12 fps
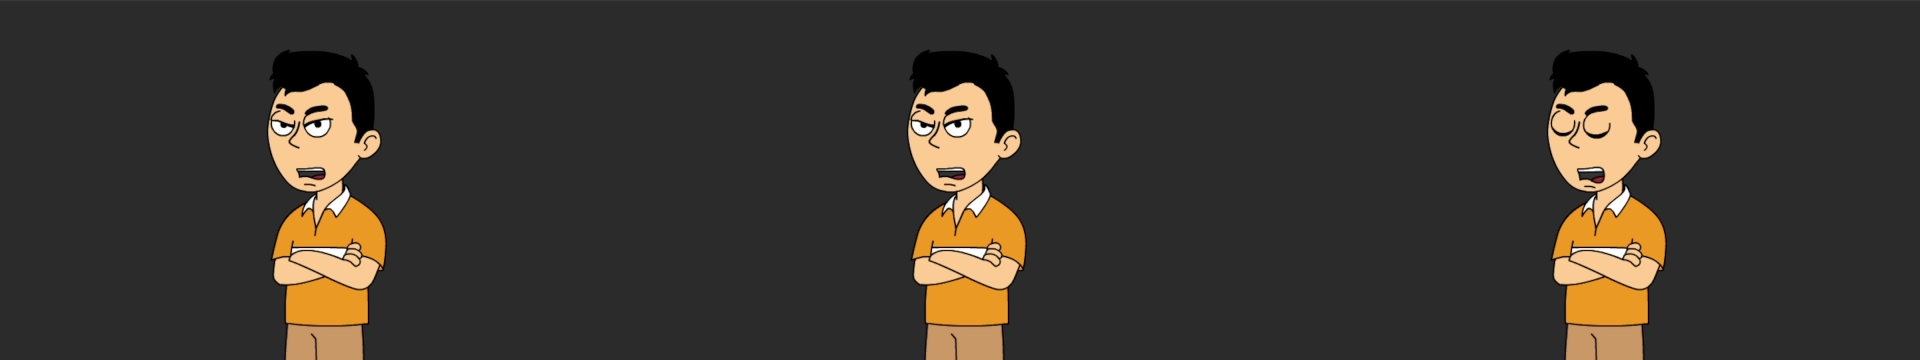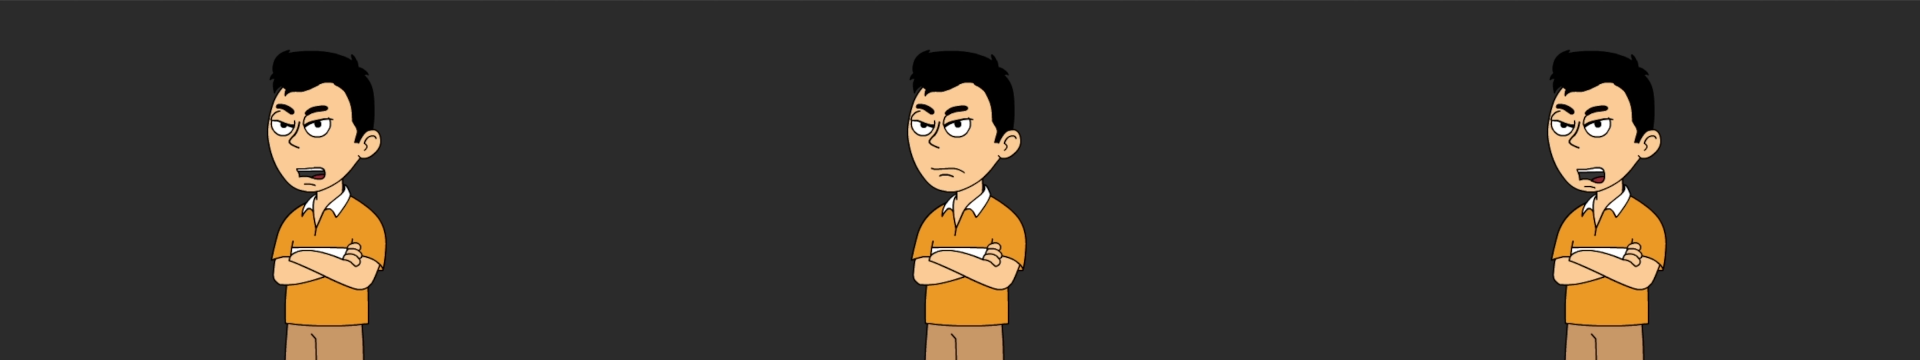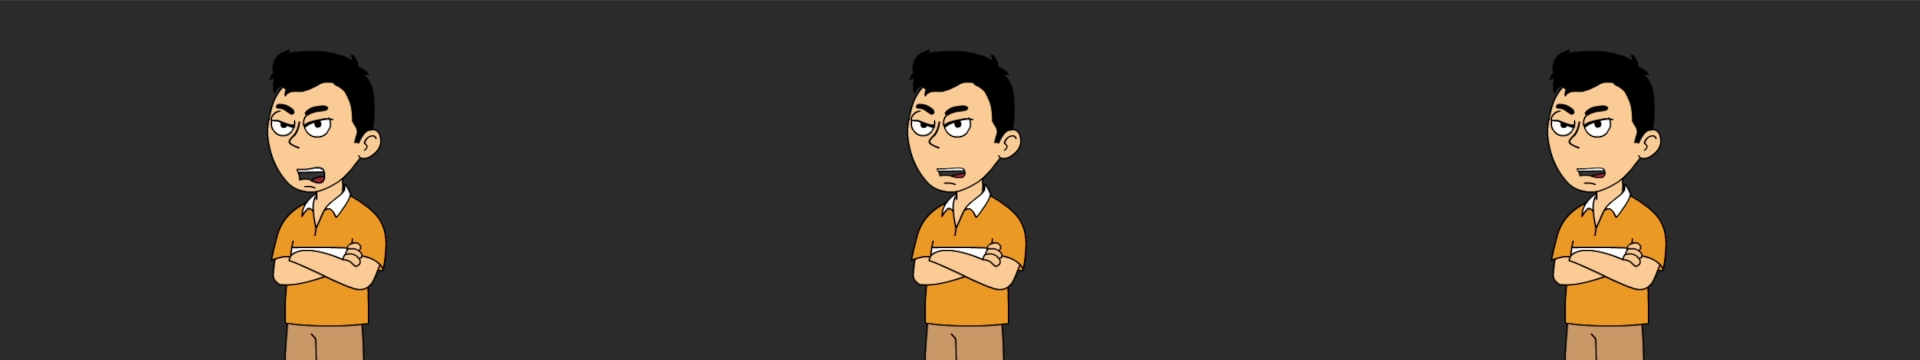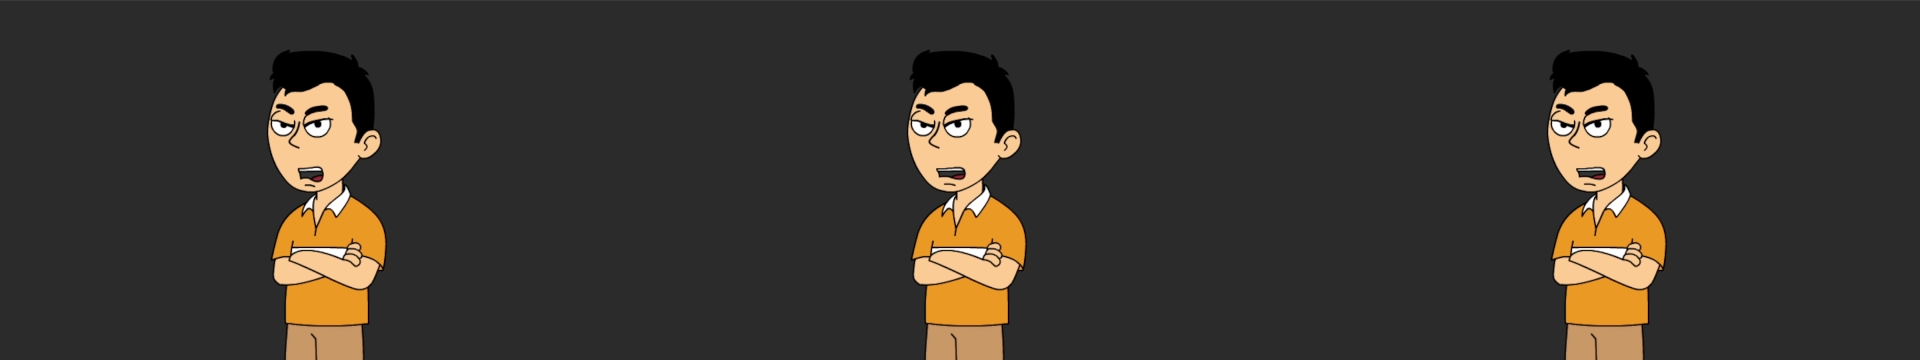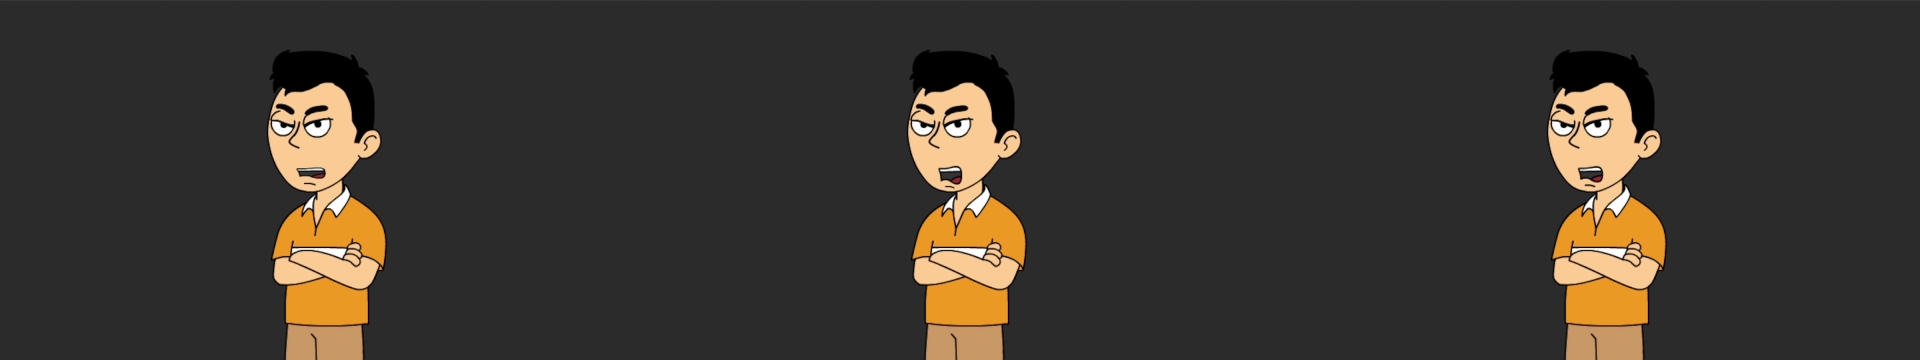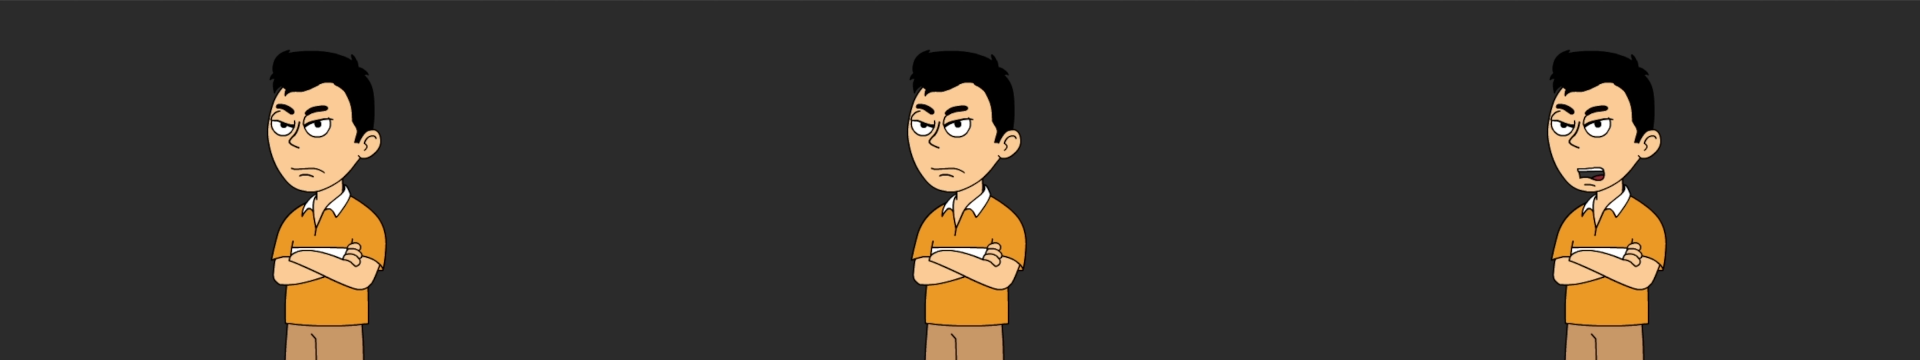Blake the
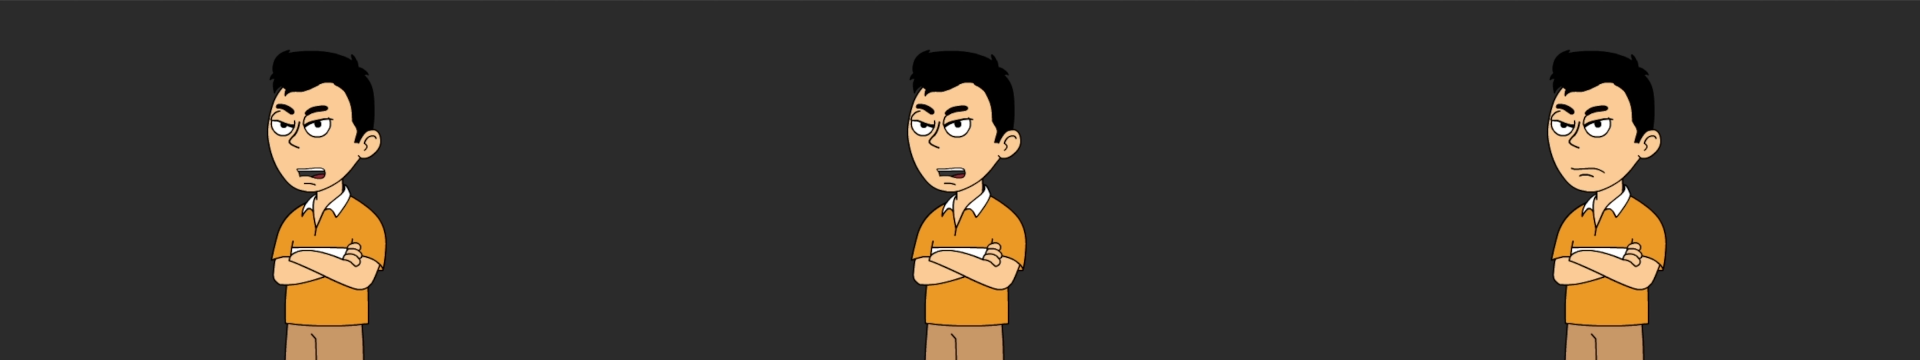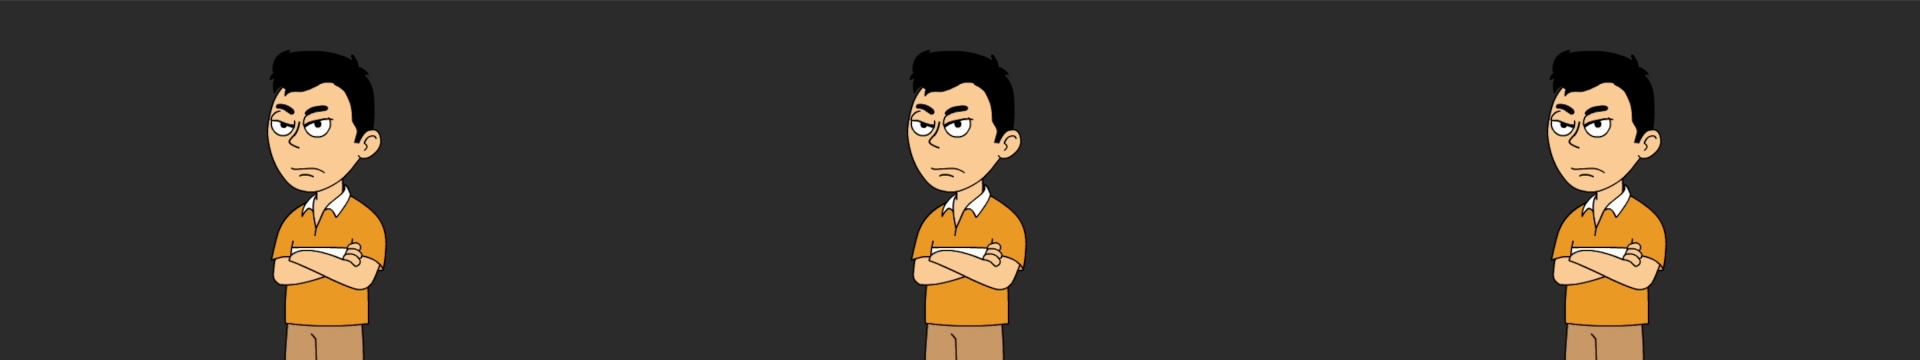SpongeBob fan.